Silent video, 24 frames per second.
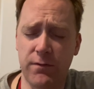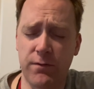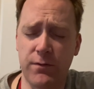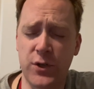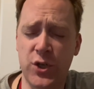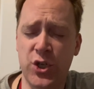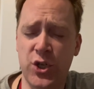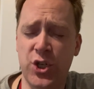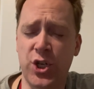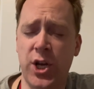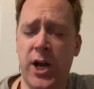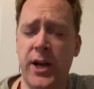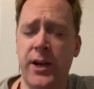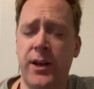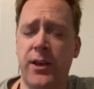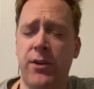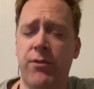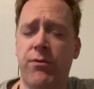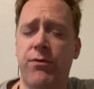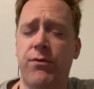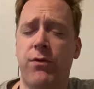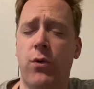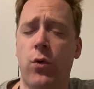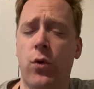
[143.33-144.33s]
shining
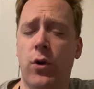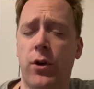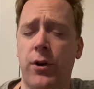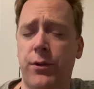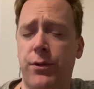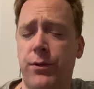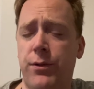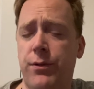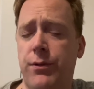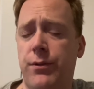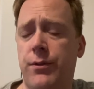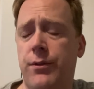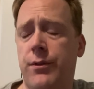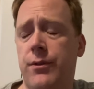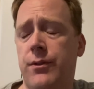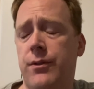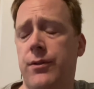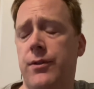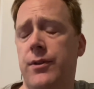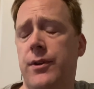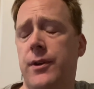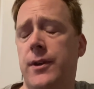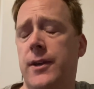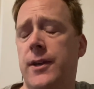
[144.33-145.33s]
forth
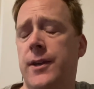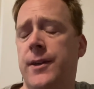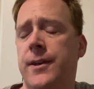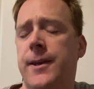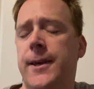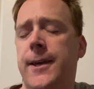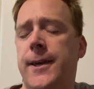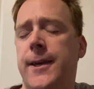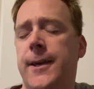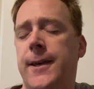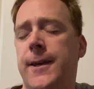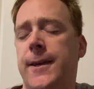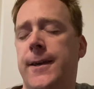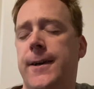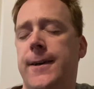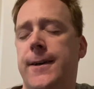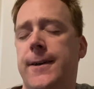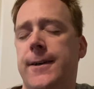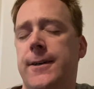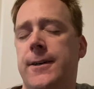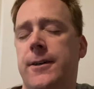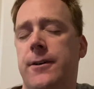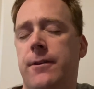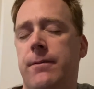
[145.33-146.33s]
in a
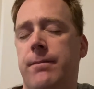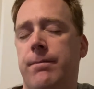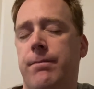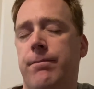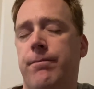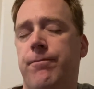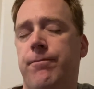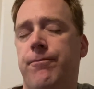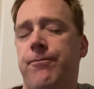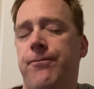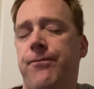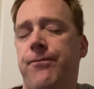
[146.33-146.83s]
um,